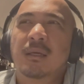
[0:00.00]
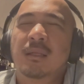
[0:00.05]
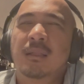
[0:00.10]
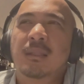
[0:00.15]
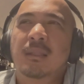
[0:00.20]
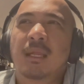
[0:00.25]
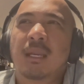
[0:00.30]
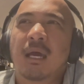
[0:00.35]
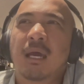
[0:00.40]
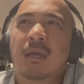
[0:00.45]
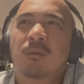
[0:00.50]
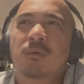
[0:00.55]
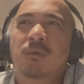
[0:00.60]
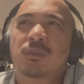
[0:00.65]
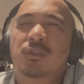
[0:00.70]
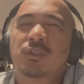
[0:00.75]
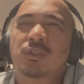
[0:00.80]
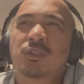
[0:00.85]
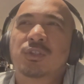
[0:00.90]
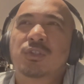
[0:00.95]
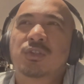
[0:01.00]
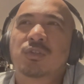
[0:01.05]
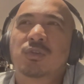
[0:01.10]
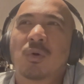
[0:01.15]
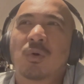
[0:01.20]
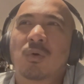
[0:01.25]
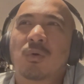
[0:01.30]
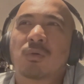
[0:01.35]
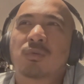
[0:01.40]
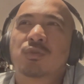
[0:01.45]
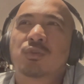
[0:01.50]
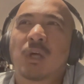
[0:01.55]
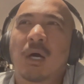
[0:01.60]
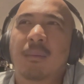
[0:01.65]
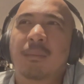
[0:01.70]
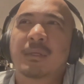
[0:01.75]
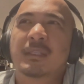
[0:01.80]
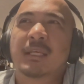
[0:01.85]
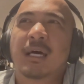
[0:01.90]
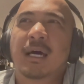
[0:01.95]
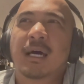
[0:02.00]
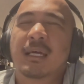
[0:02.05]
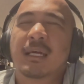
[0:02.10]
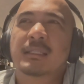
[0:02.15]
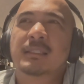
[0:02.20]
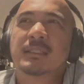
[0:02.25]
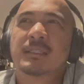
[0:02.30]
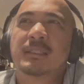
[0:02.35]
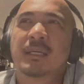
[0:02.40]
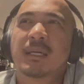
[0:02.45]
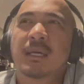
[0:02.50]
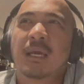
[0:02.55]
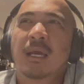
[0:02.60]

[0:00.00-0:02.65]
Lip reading: that I was just so traumatized